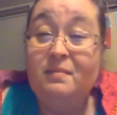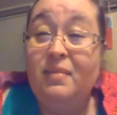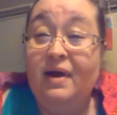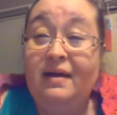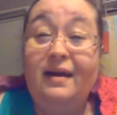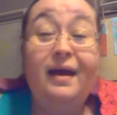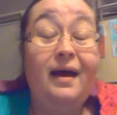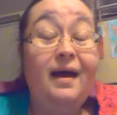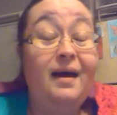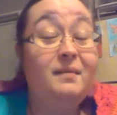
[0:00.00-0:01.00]
but
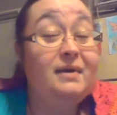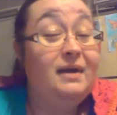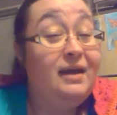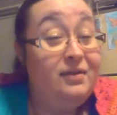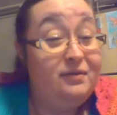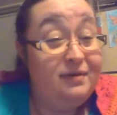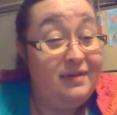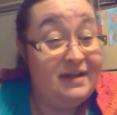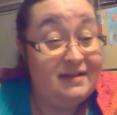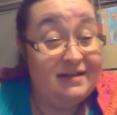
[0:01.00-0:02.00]
I'm going to get through
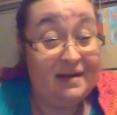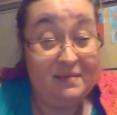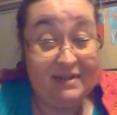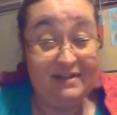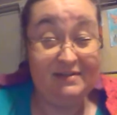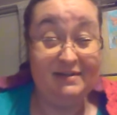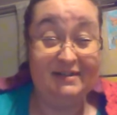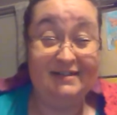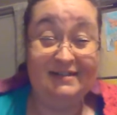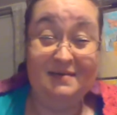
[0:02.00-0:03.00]
this. I'm going to do
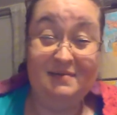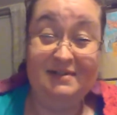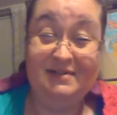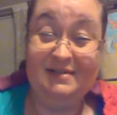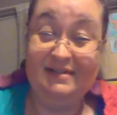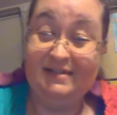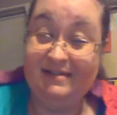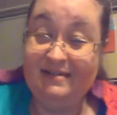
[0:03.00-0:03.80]
this. I'm going to do this.